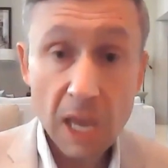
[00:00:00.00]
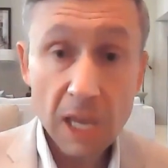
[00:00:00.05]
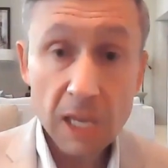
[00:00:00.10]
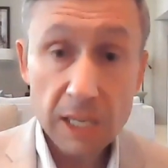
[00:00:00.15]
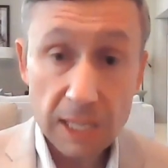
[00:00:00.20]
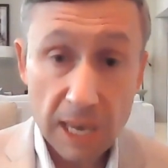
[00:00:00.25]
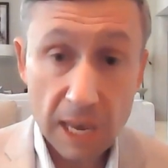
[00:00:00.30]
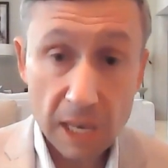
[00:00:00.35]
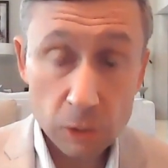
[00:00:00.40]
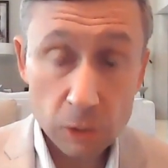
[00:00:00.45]

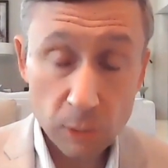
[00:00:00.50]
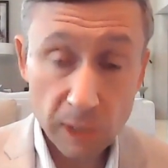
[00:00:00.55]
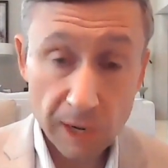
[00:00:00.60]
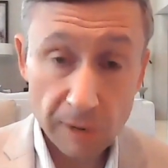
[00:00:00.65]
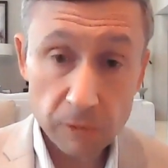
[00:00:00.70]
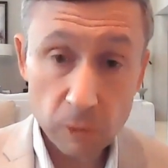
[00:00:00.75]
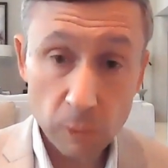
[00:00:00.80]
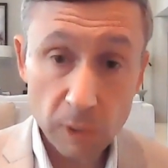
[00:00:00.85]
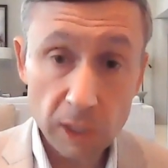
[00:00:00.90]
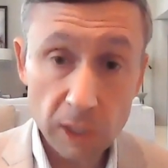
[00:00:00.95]
Yes, we
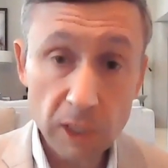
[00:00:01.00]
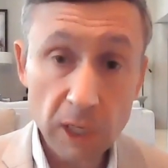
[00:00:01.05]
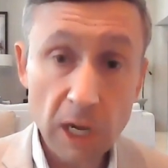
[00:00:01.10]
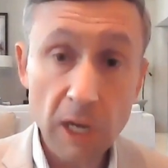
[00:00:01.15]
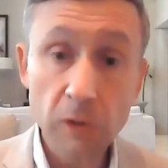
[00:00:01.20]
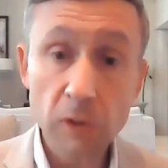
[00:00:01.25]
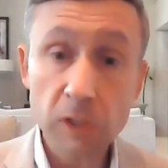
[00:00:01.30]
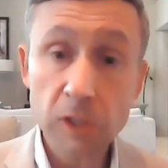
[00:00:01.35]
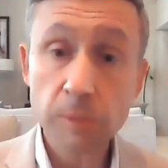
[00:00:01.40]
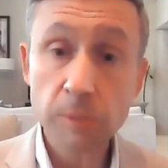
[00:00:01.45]
have to win
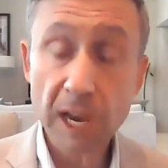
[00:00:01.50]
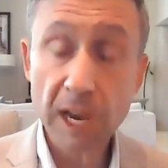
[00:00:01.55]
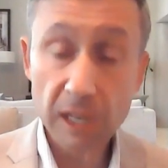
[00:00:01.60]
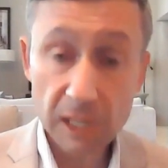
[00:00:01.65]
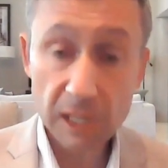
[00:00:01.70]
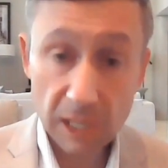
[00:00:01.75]
Congress back.